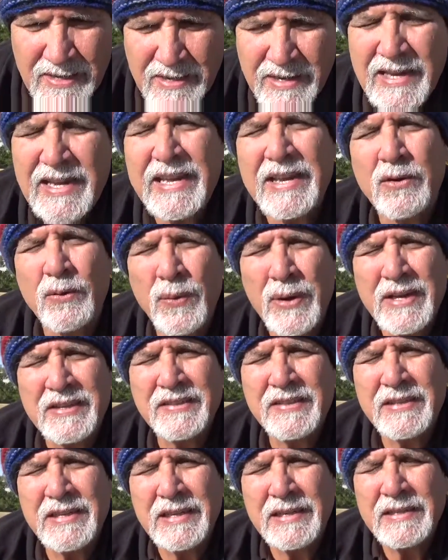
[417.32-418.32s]

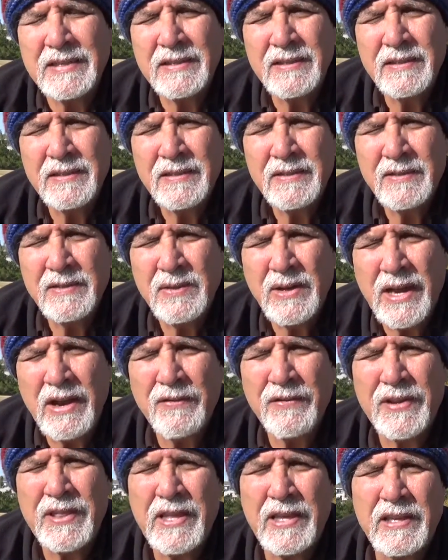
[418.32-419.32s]
Interesting,
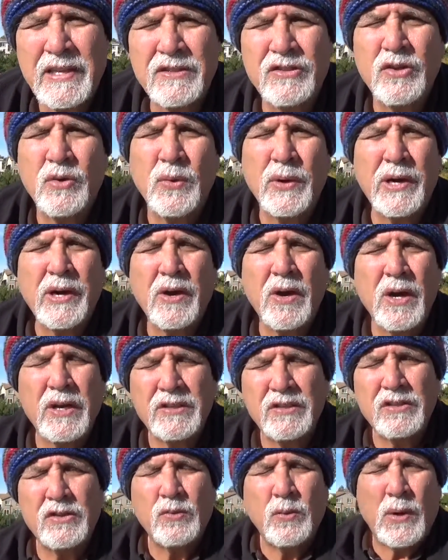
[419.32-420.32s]
everything that's going on.
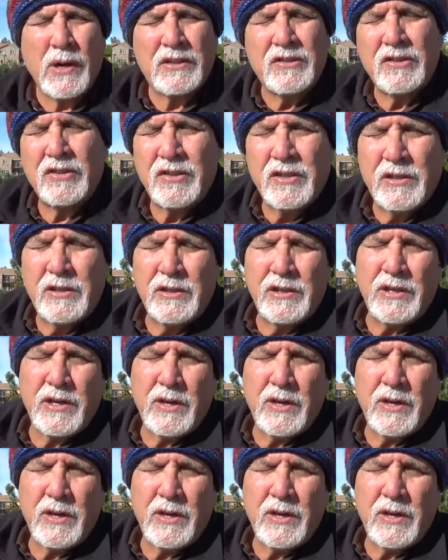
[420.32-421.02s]
Just watched the